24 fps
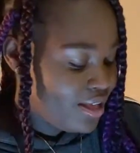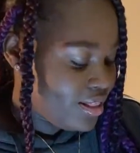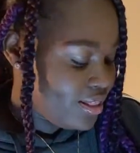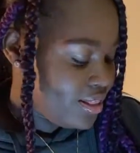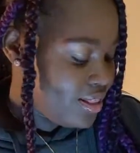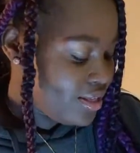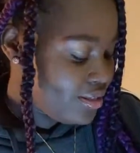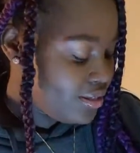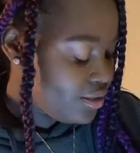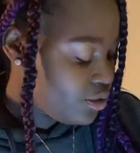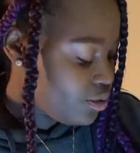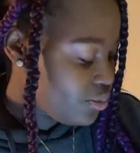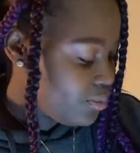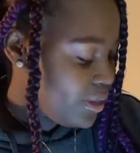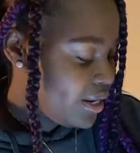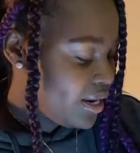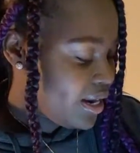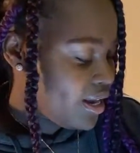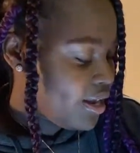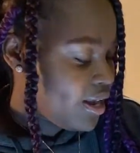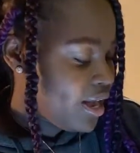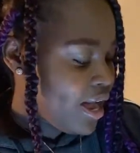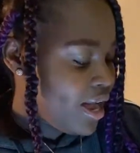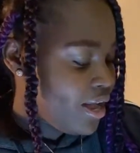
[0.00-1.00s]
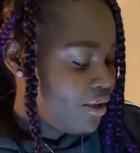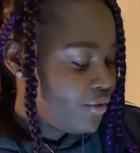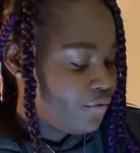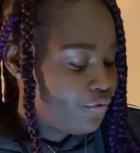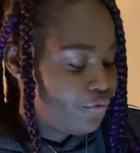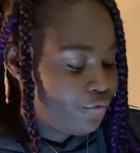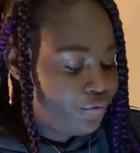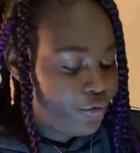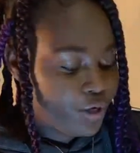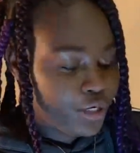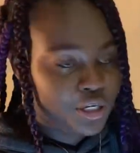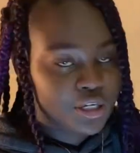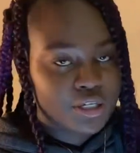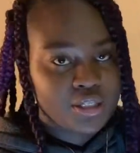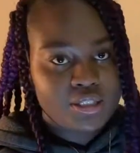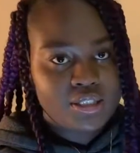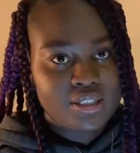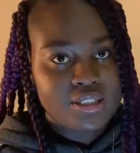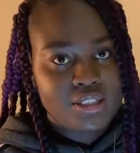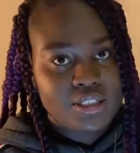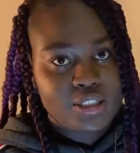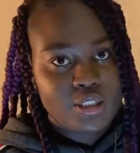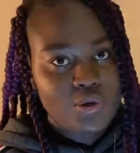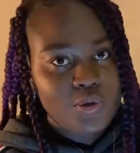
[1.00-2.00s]
This is what I got
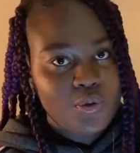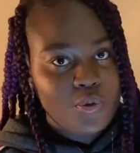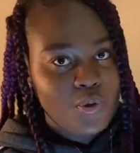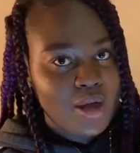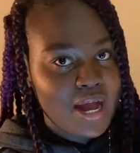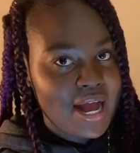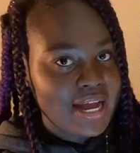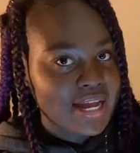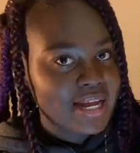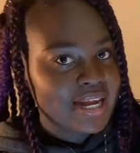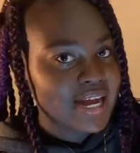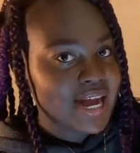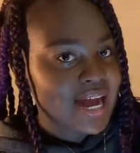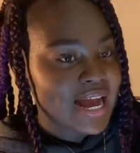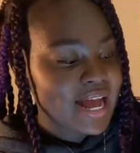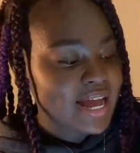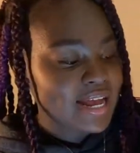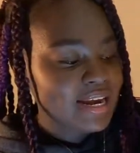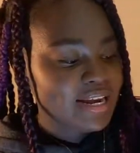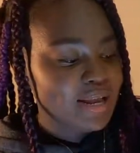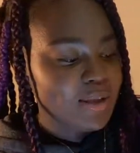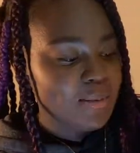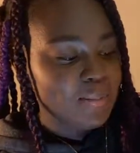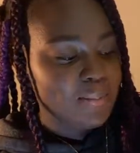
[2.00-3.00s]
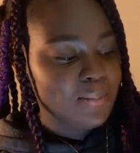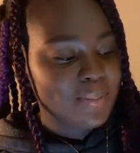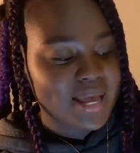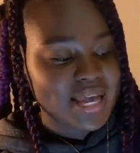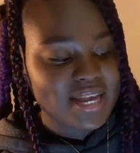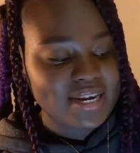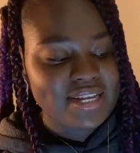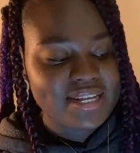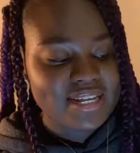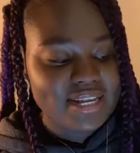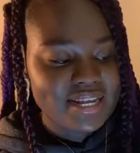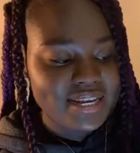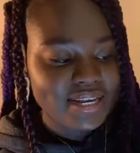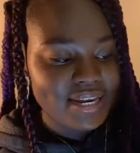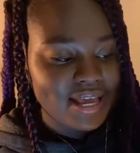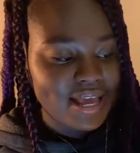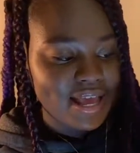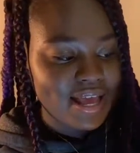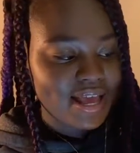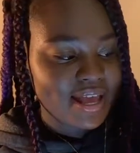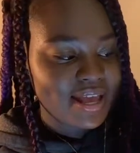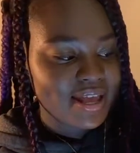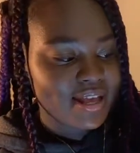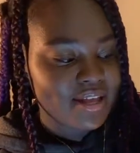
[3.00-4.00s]
first. So I got a mannequin
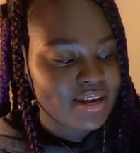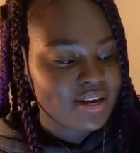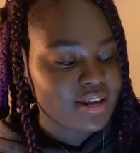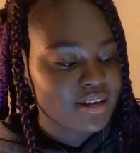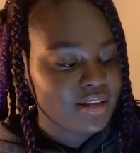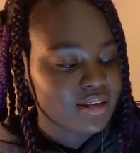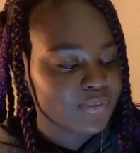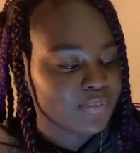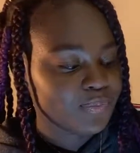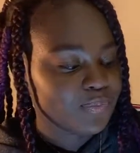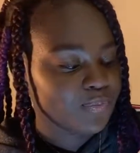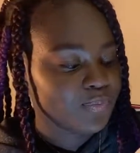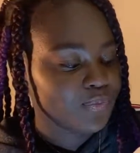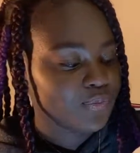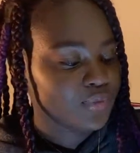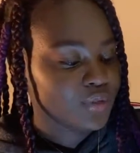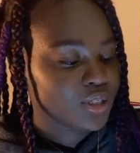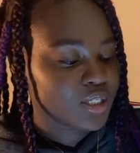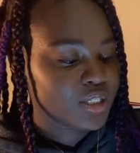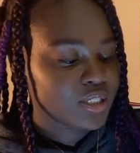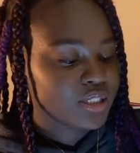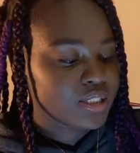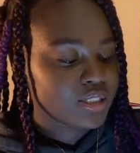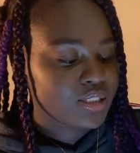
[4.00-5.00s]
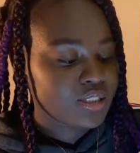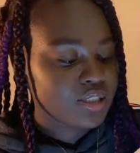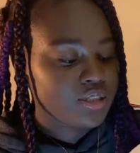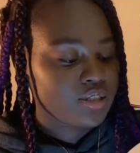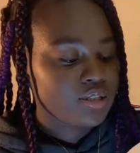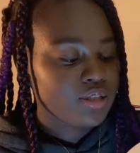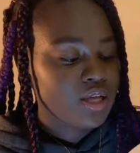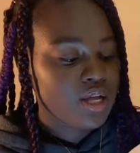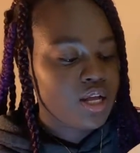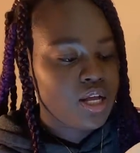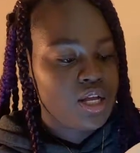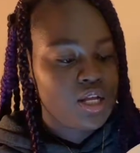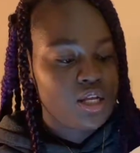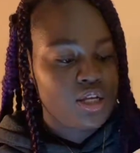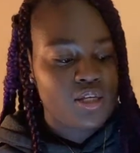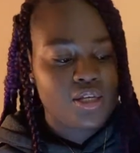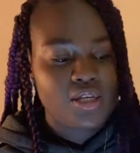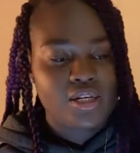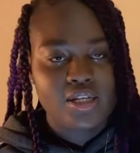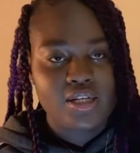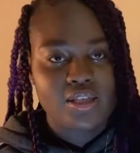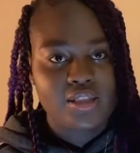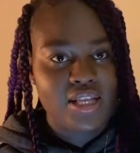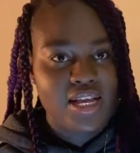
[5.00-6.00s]
head, because
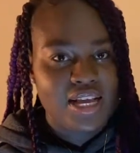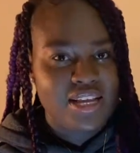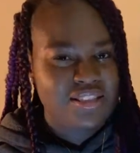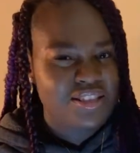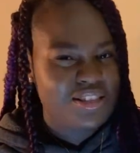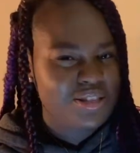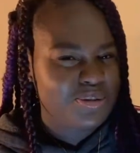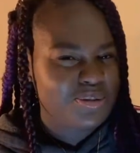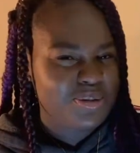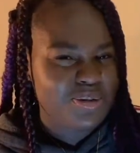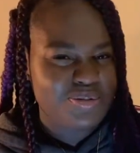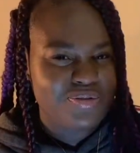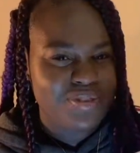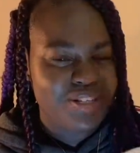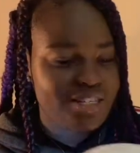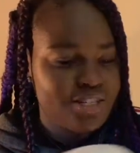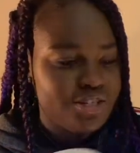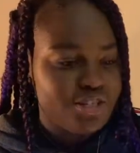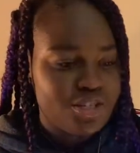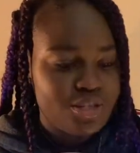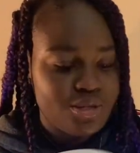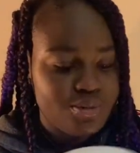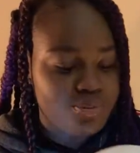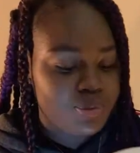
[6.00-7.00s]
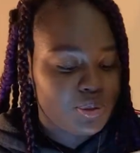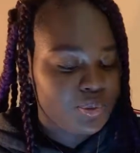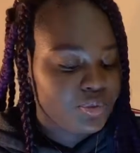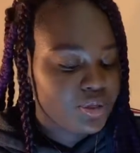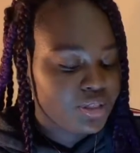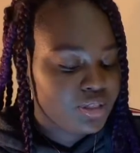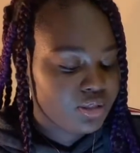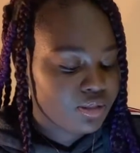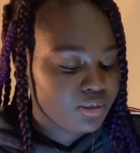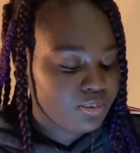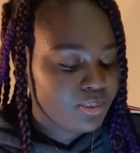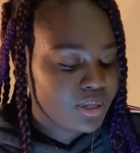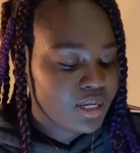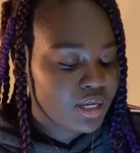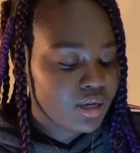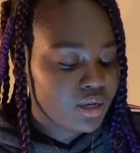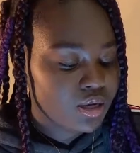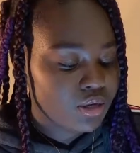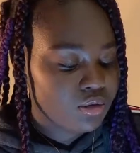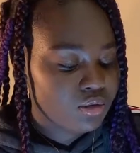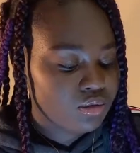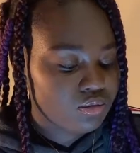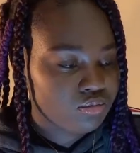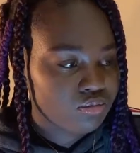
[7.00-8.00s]
you need that. This was really cheap. It was
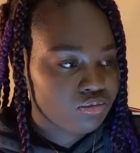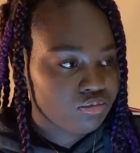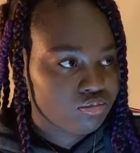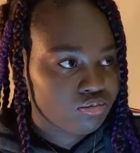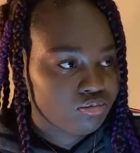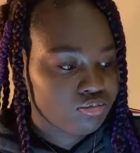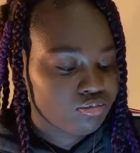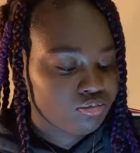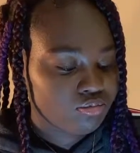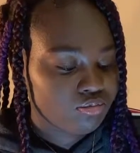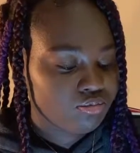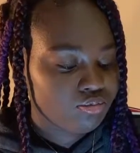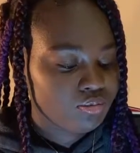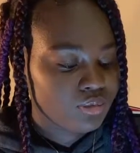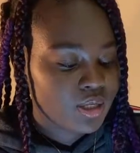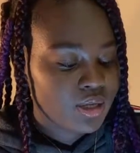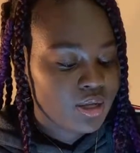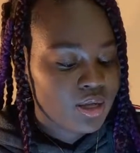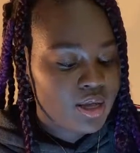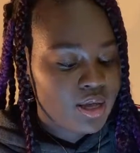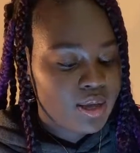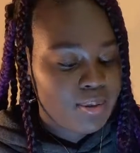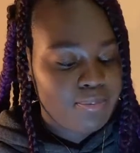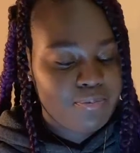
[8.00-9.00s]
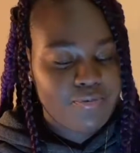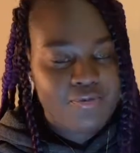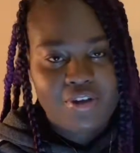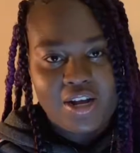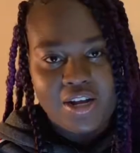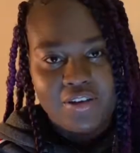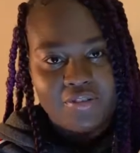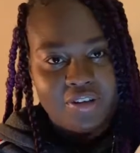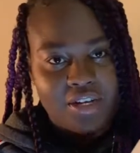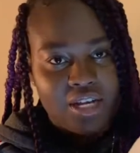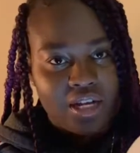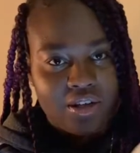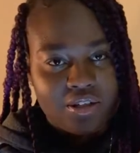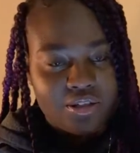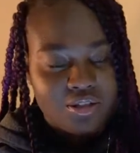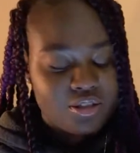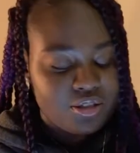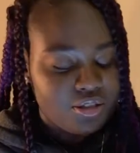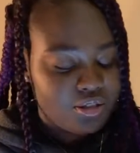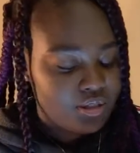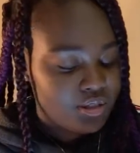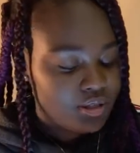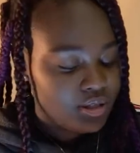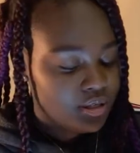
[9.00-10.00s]
about
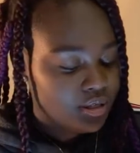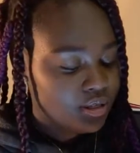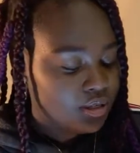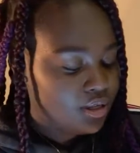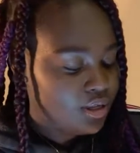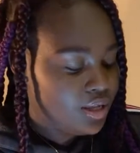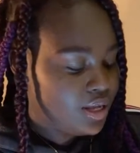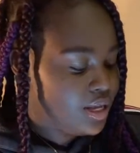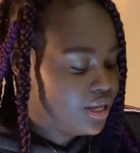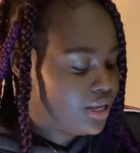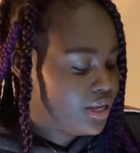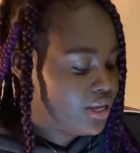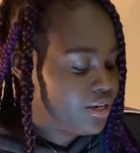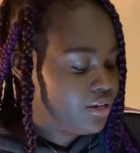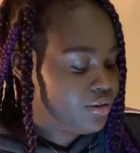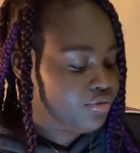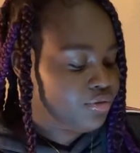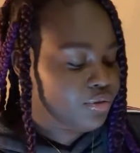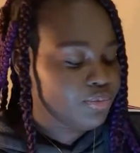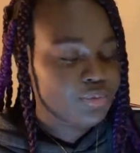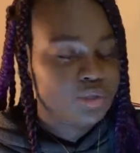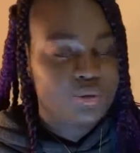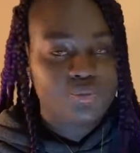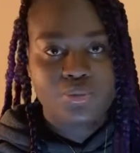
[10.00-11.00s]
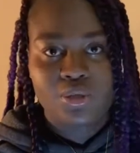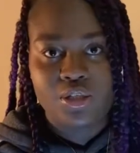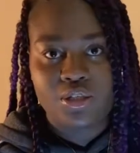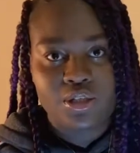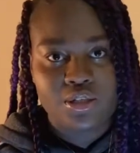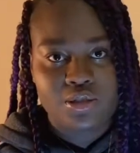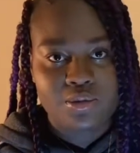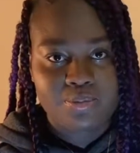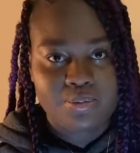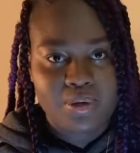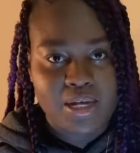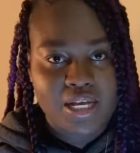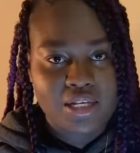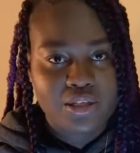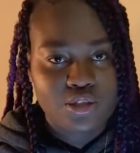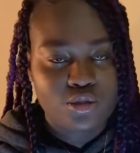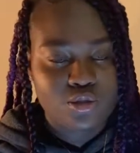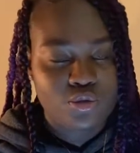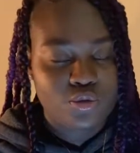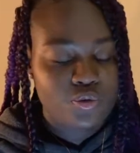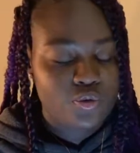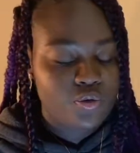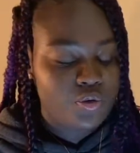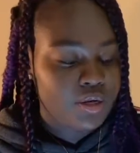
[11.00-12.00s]
$5. I got it from the beauty supply
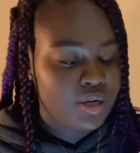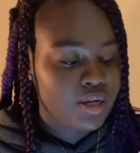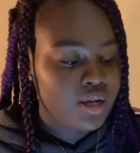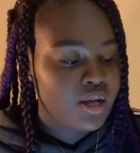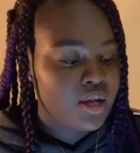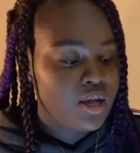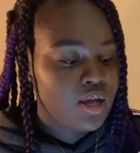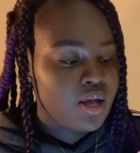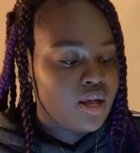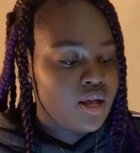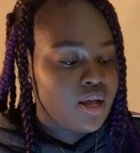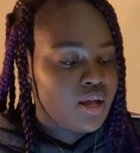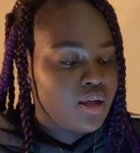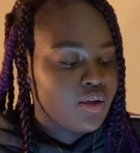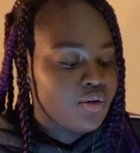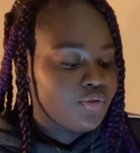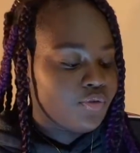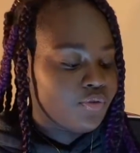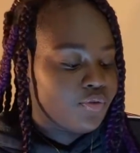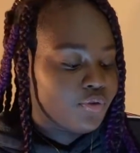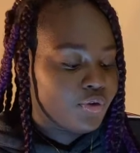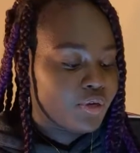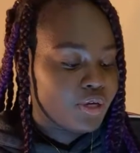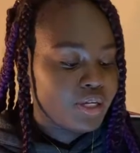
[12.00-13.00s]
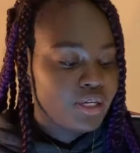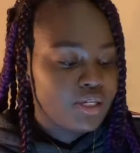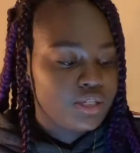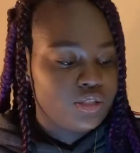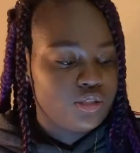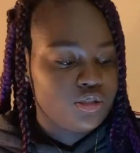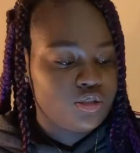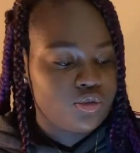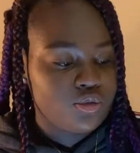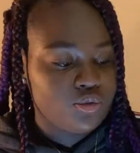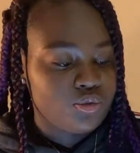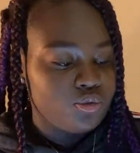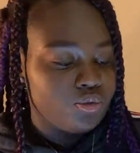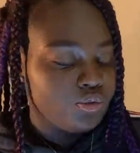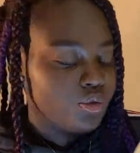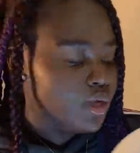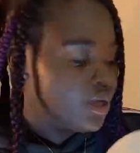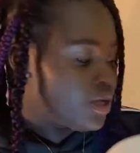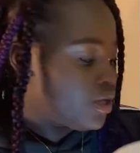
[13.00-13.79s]
store for us to